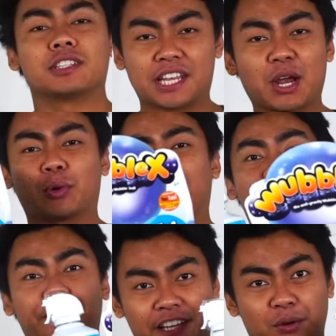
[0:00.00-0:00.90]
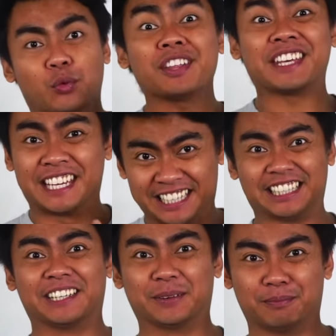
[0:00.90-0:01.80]
Today we're gonna fill it with
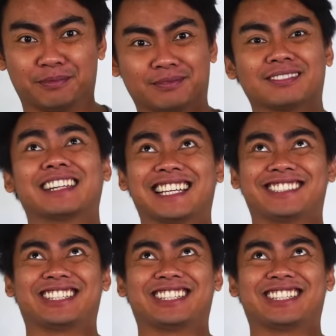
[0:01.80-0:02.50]
helium. Love